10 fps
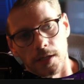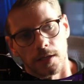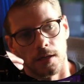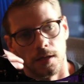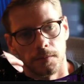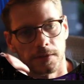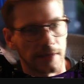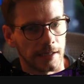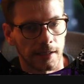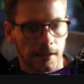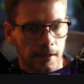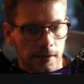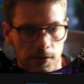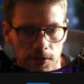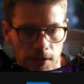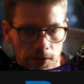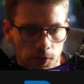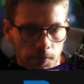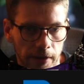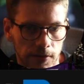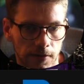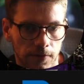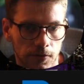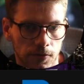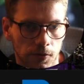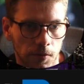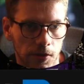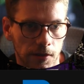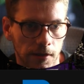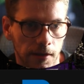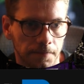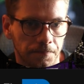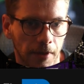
Because again, you just get too messy if there's too much in there.